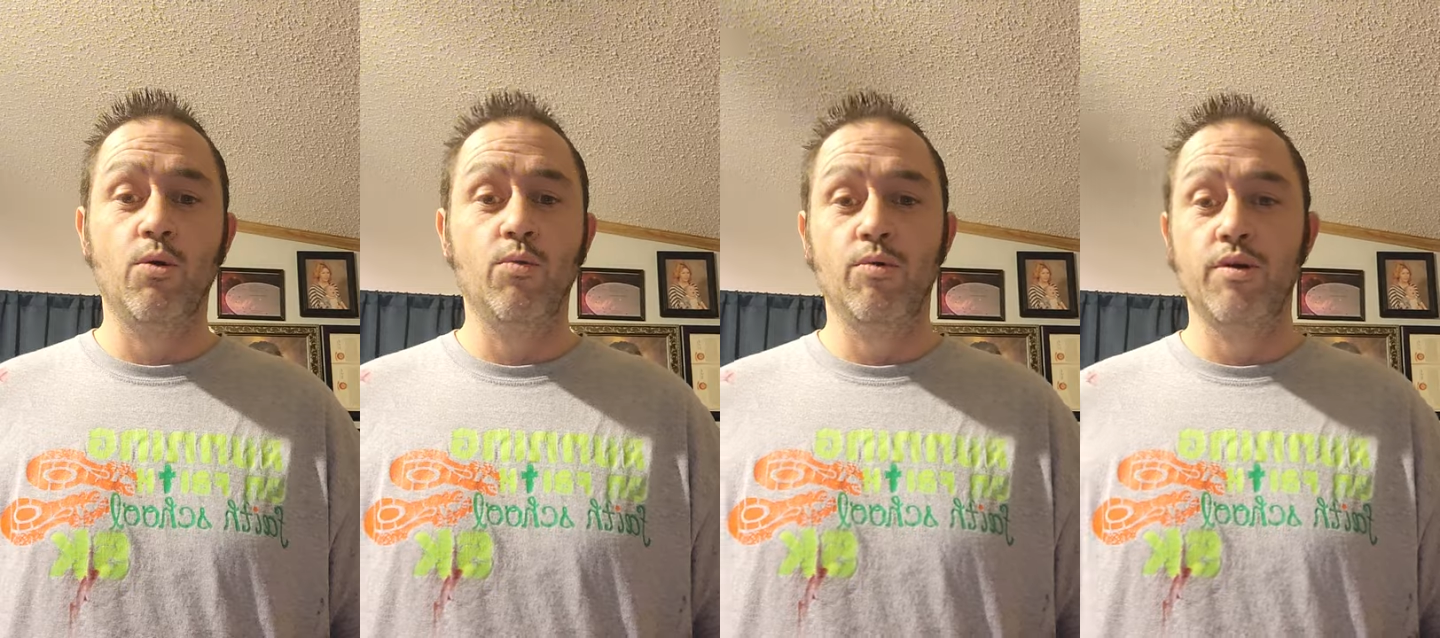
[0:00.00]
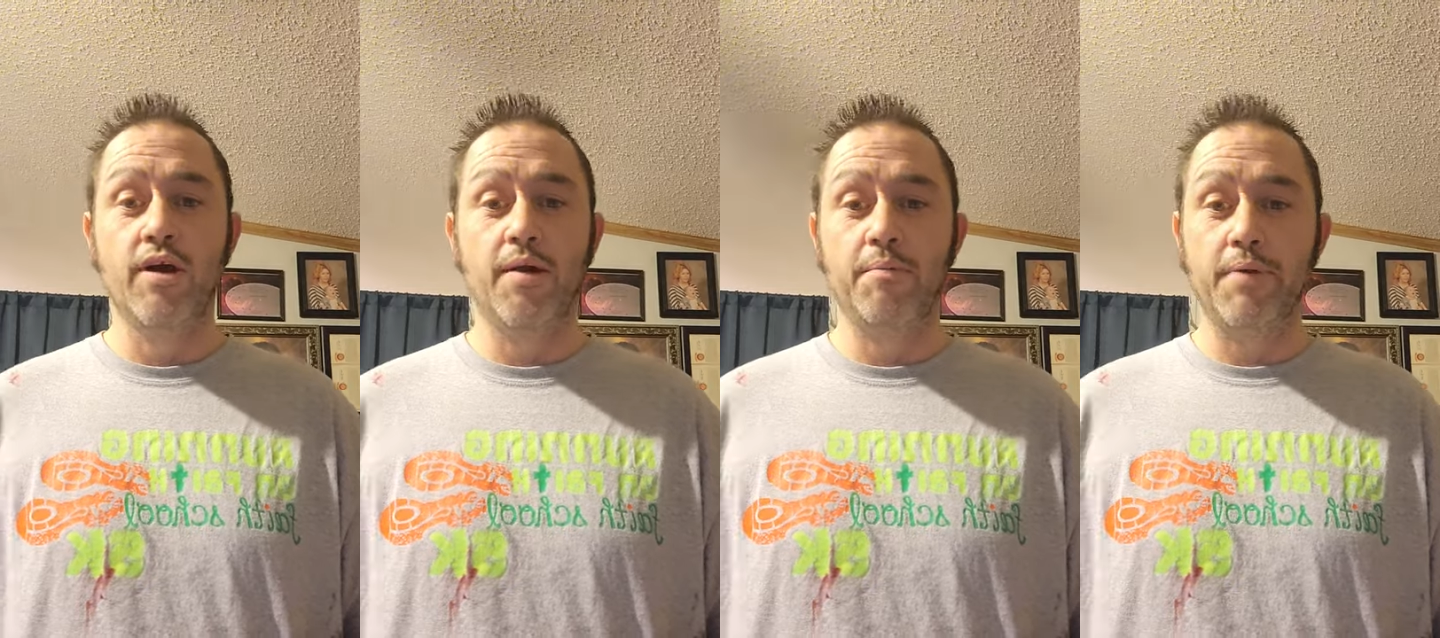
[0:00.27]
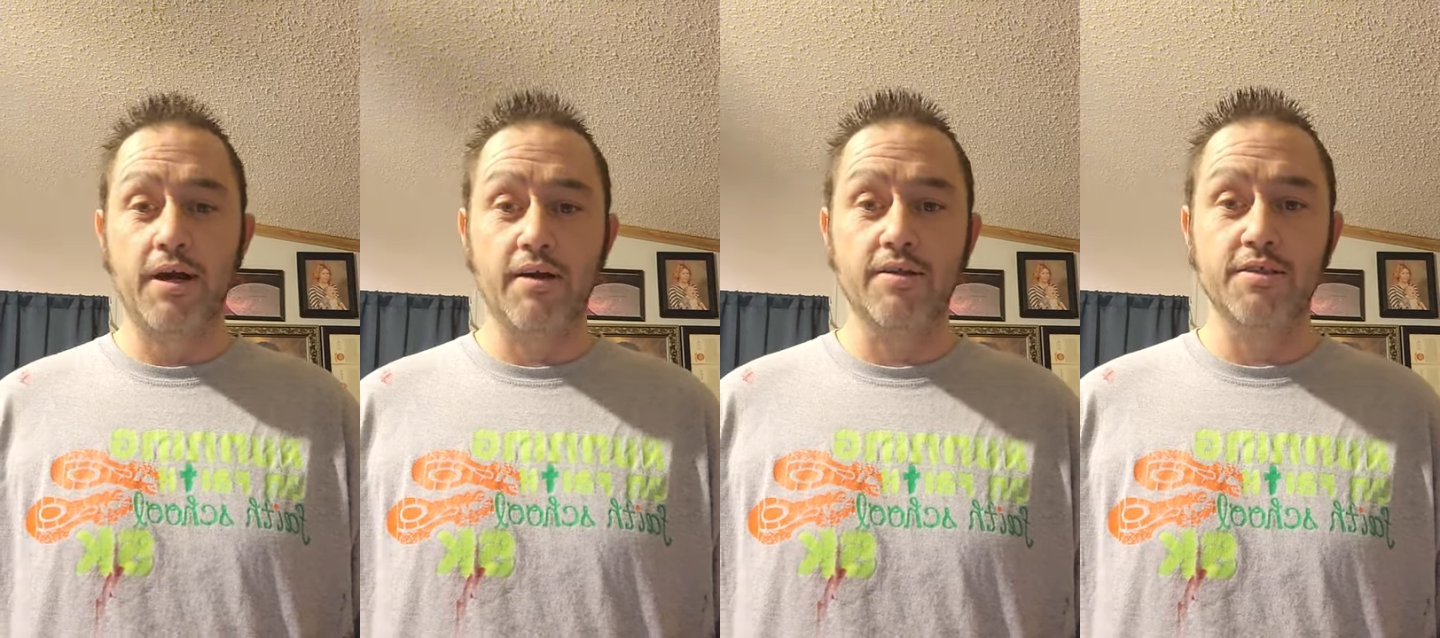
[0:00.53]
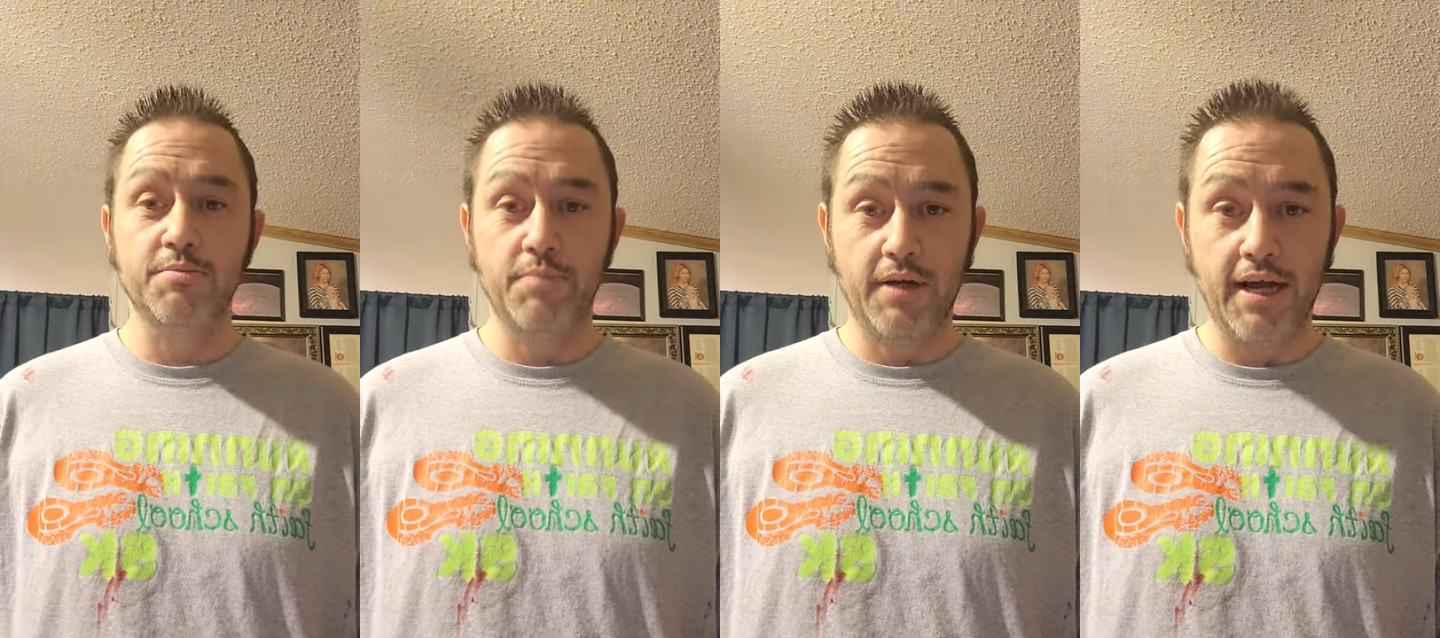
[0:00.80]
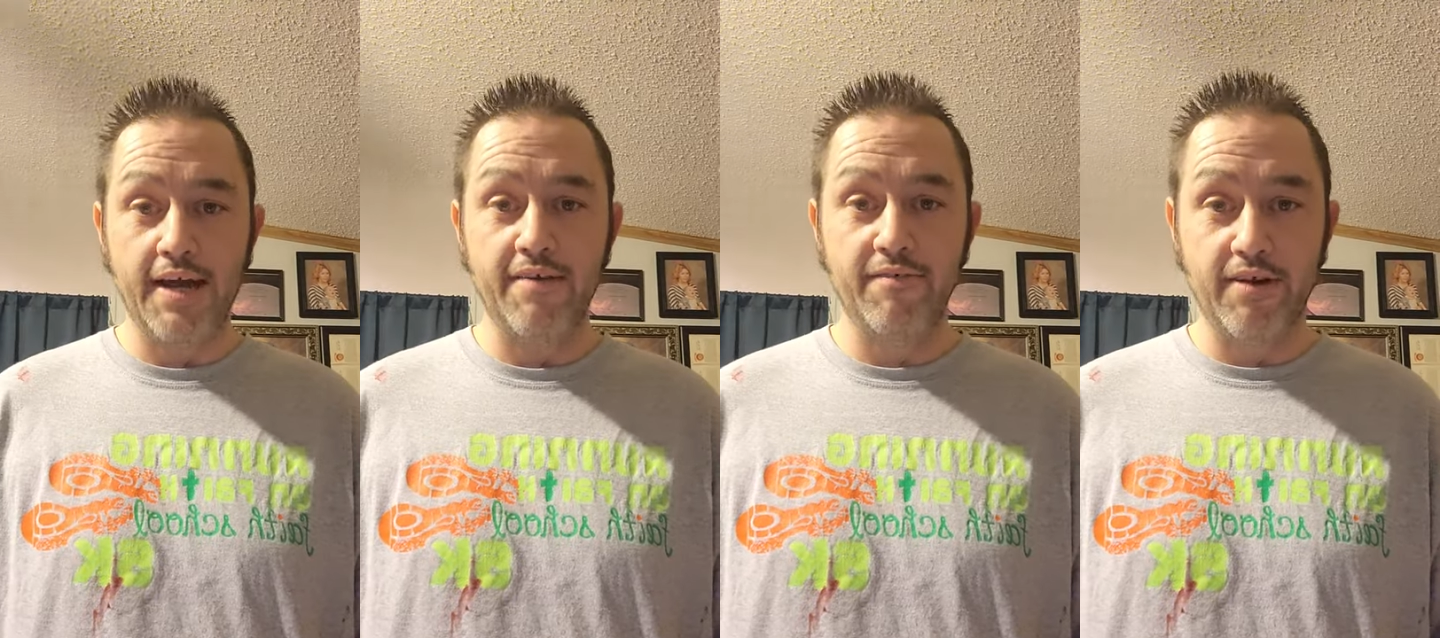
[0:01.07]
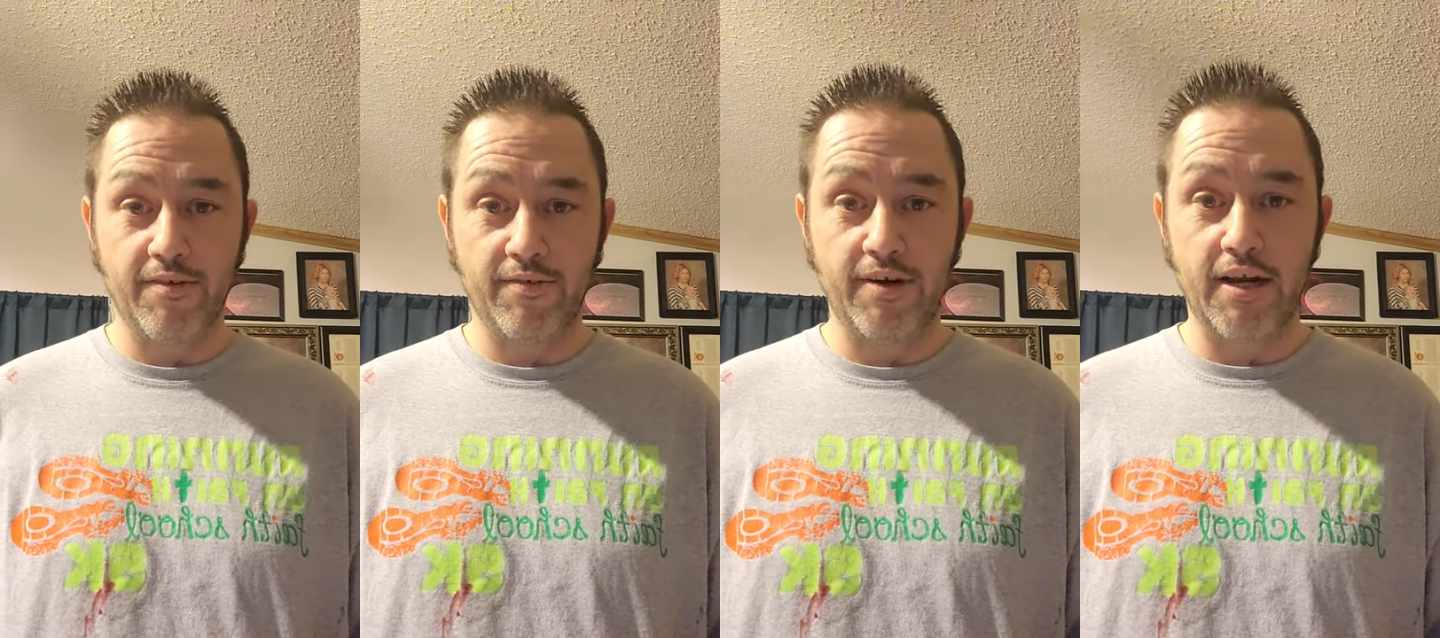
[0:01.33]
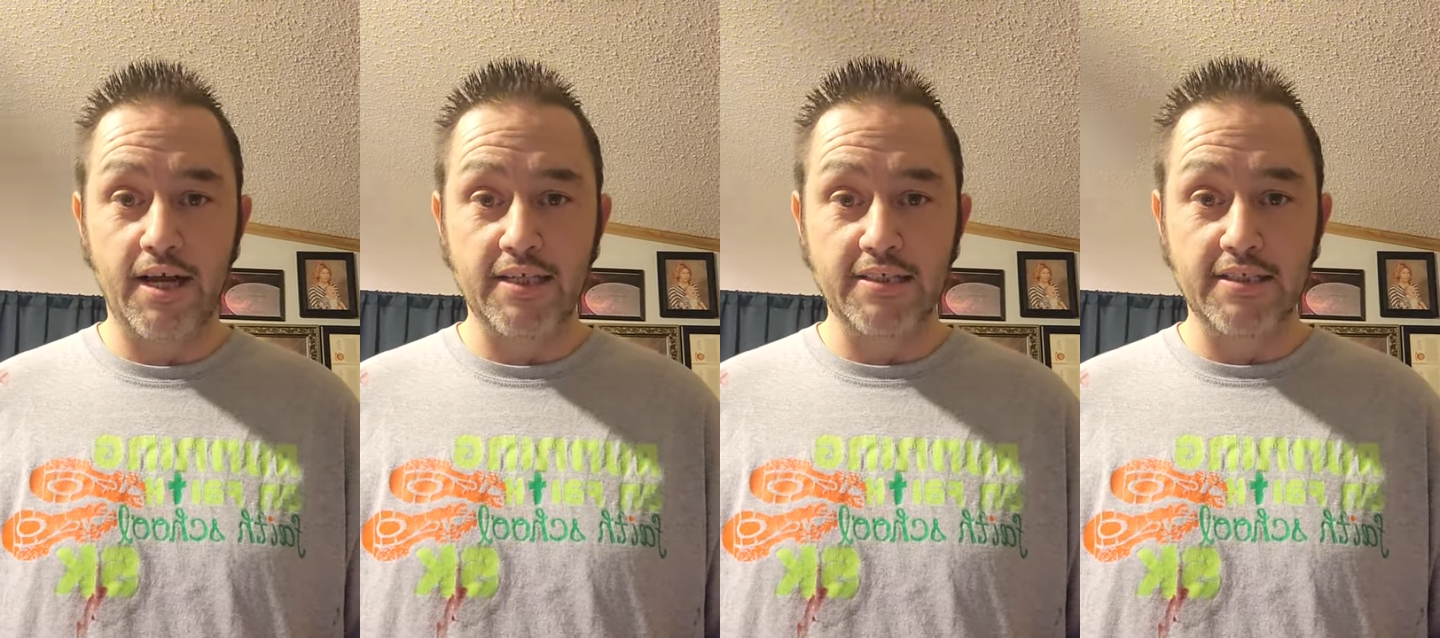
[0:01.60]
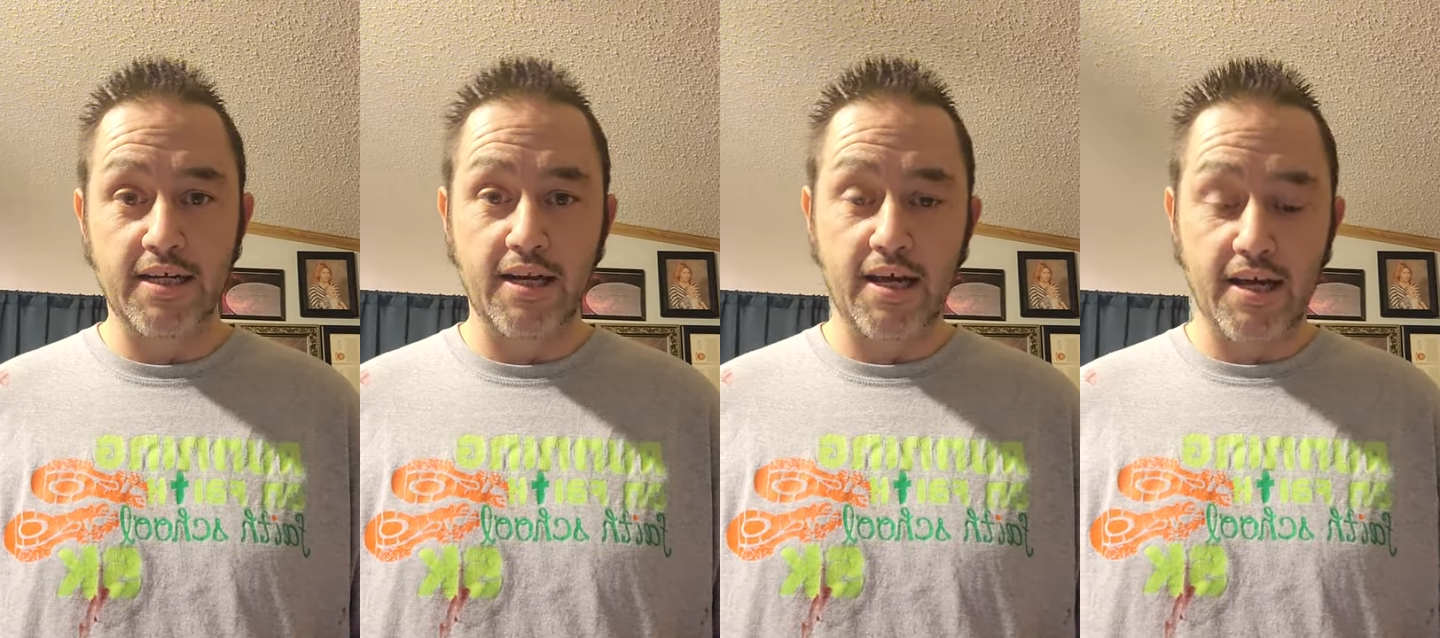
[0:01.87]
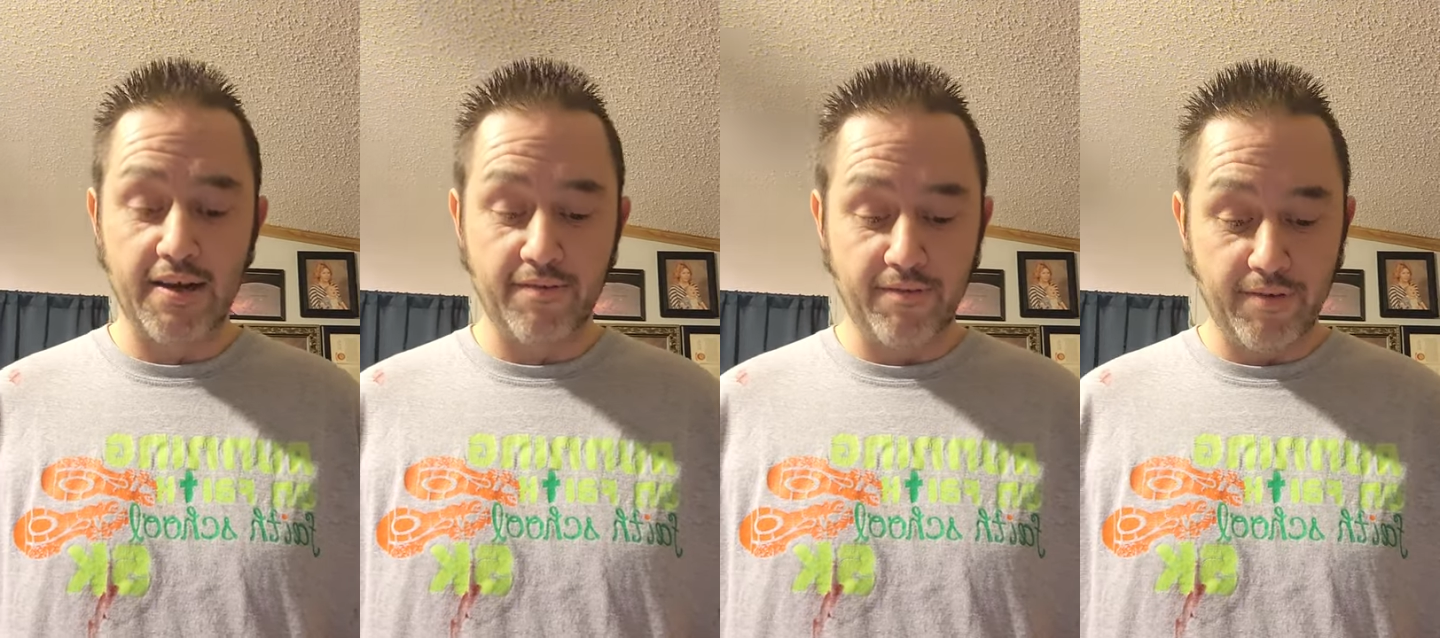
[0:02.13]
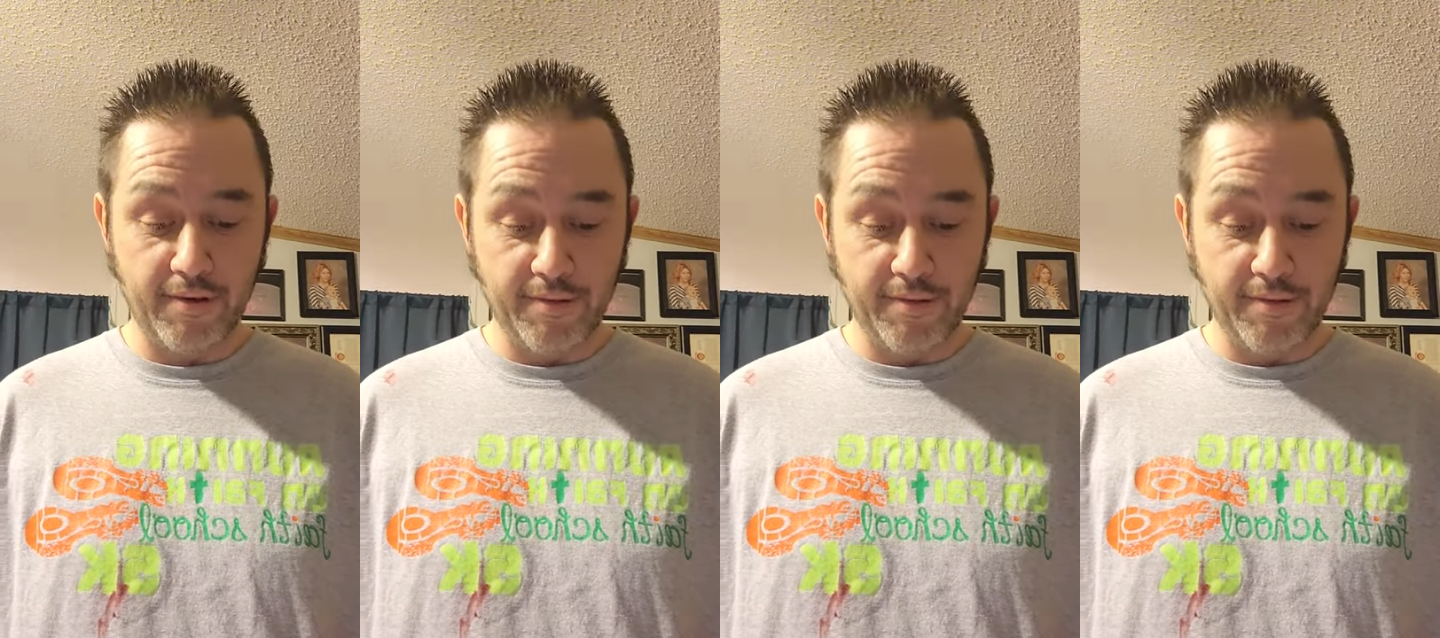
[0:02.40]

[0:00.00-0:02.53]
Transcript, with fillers: will not perish but have everlasting life.